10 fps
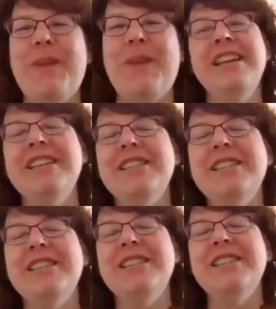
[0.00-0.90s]
fitness
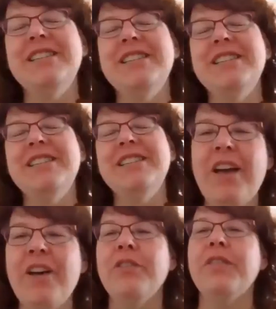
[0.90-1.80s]
and wellness and
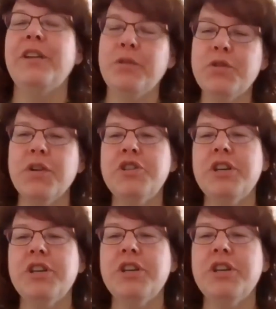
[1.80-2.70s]
health and
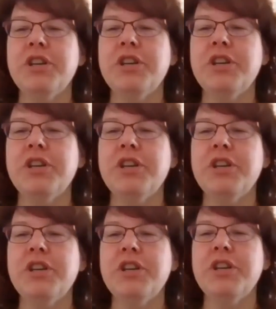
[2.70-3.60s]
nutrition, and you're going to
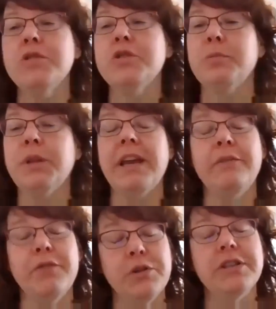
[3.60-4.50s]
develop a personal
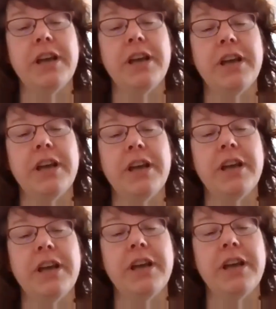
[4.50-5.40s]
plan for yourself.
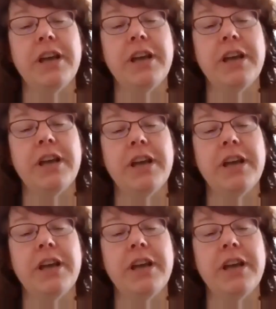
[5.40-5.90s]
And that's a 3-hour